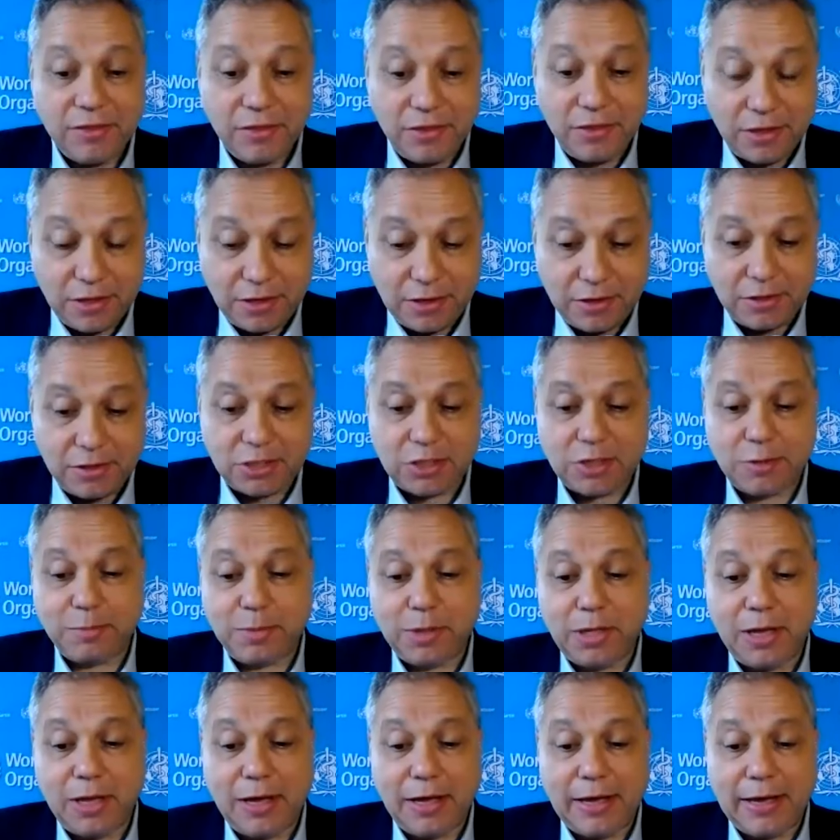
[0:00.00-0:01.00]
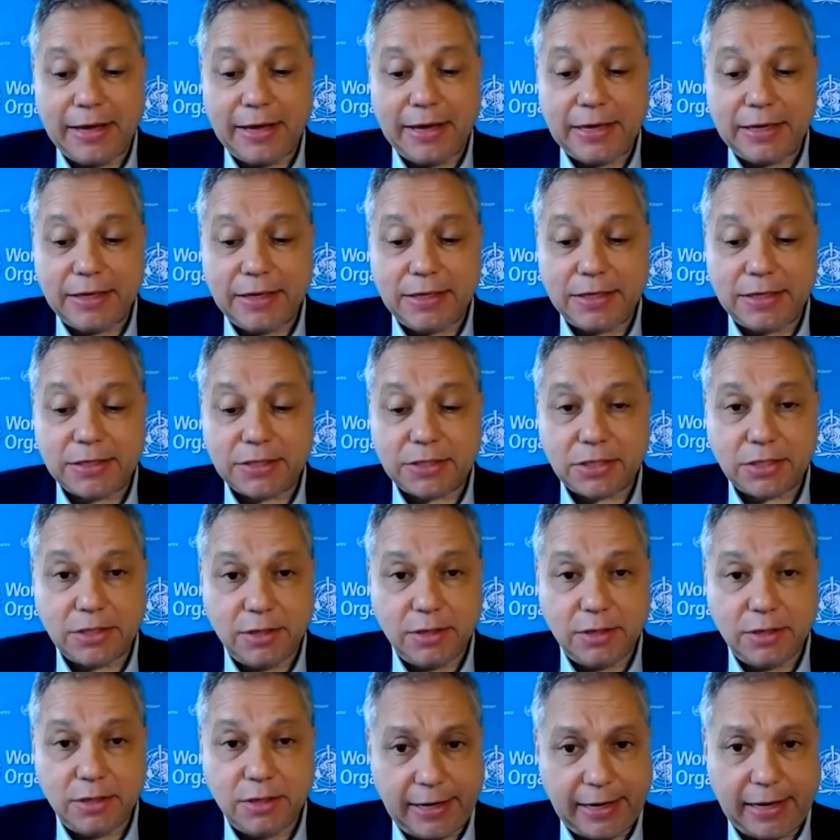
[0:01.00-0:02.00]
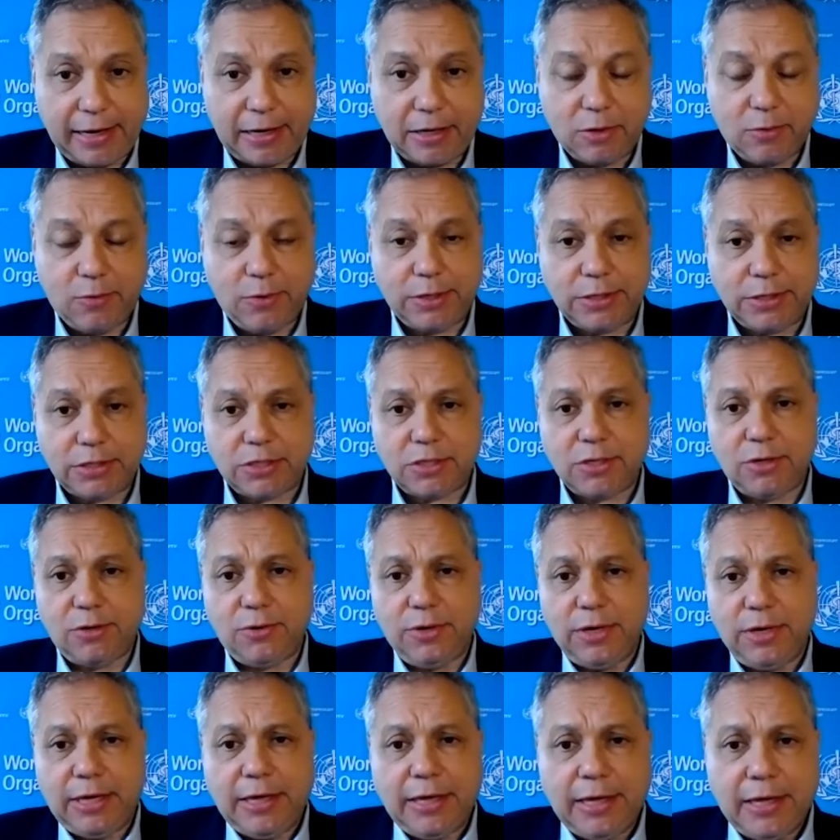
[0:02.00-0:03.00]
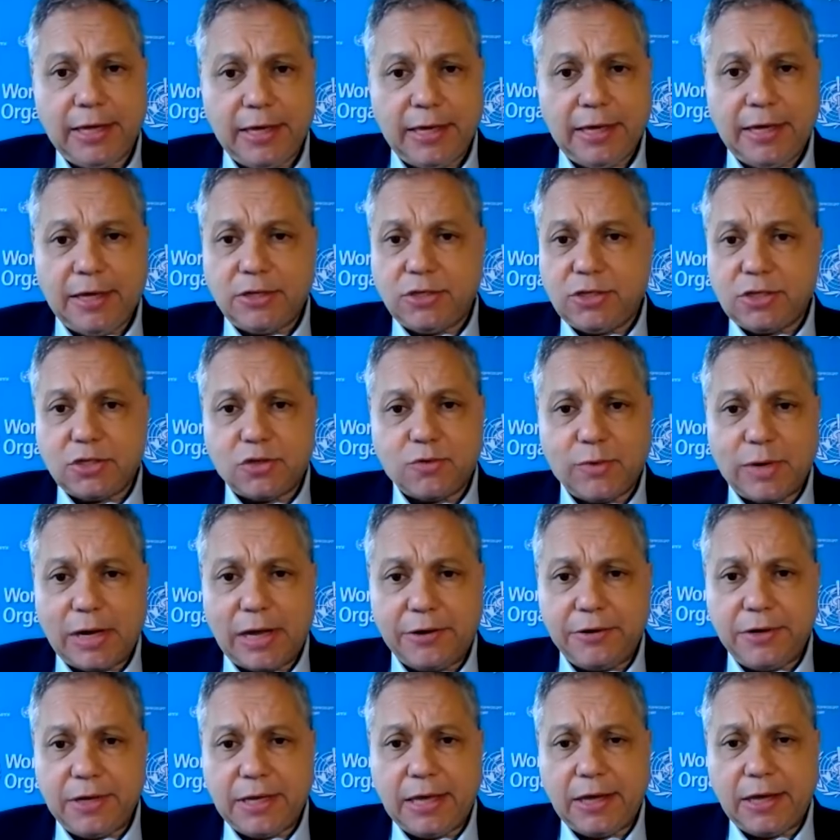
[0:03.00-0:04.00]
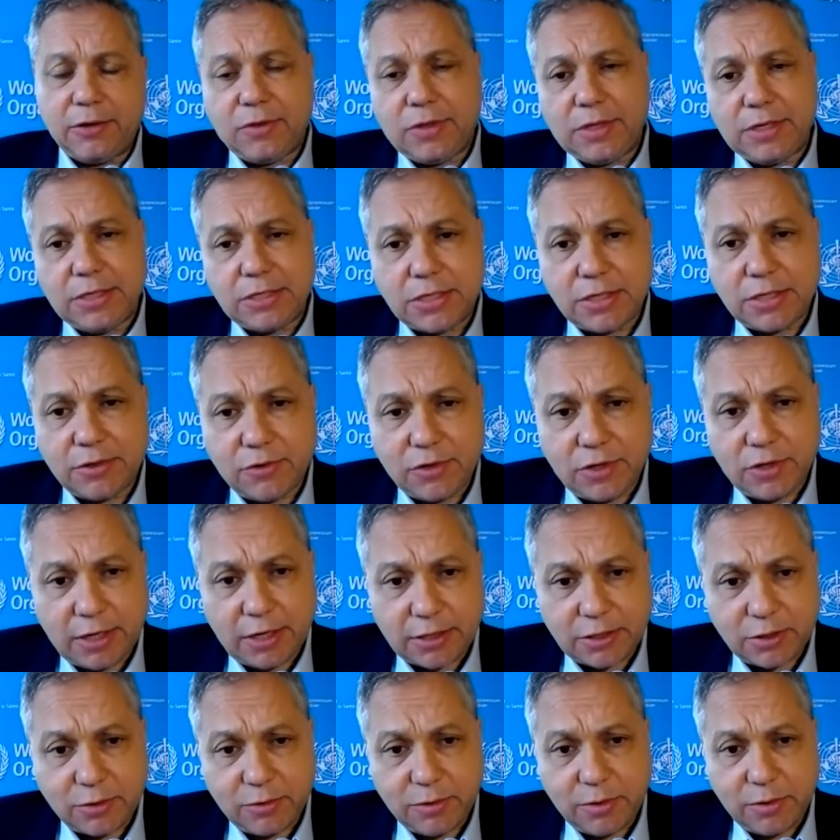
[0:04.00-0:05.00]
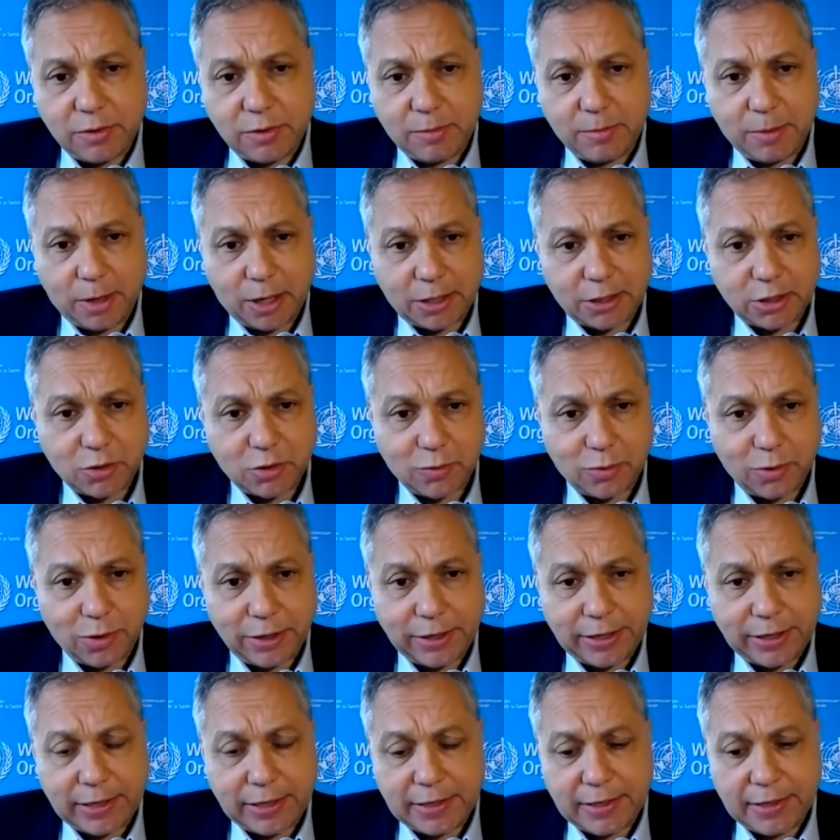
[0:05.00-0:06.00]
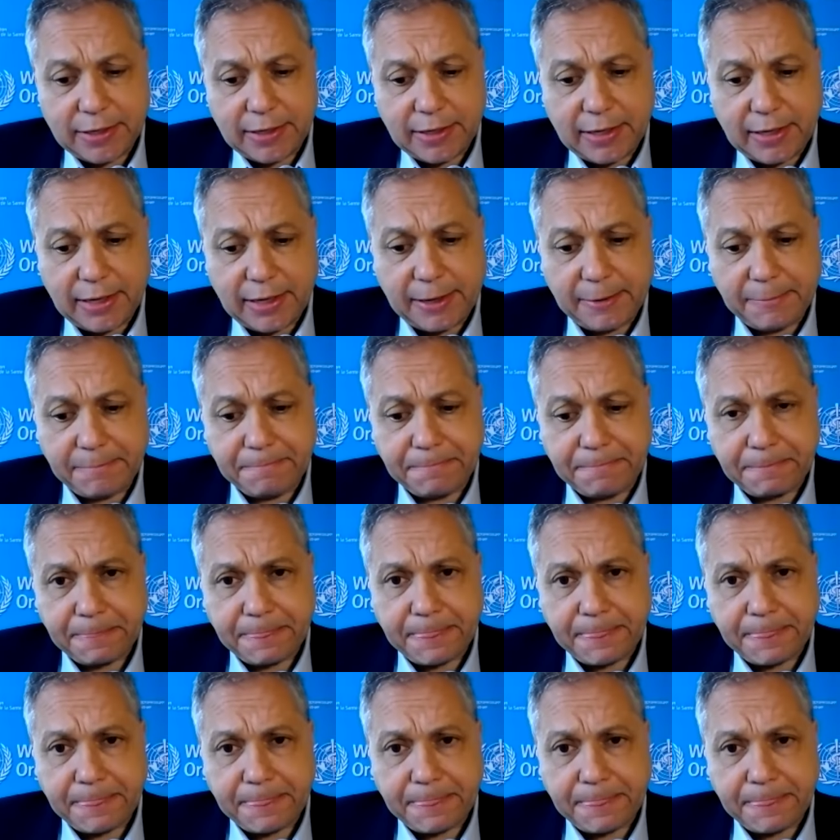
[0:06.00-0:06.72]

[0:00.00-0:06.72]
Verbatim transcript: The supply is not adequate. So just rounding out these introductory remarks, Roy, I